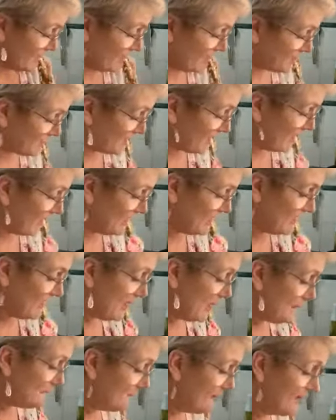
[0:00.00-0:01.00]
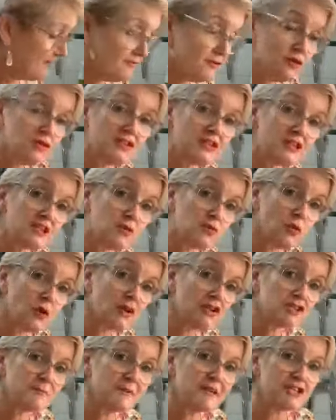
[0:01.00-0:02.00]
Okay, but if you did
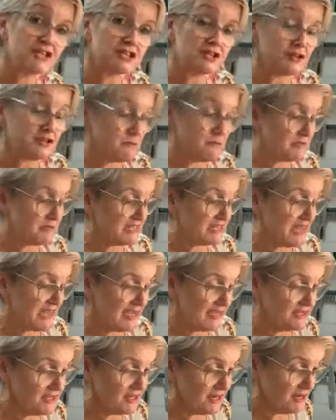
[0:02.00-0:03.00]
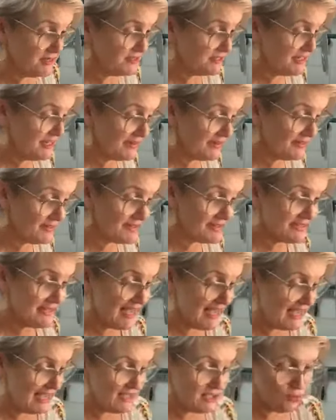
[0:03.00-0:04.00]
watch me do the potatoes the other
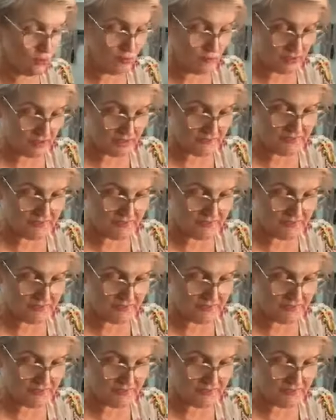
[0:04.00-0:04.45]
day, you would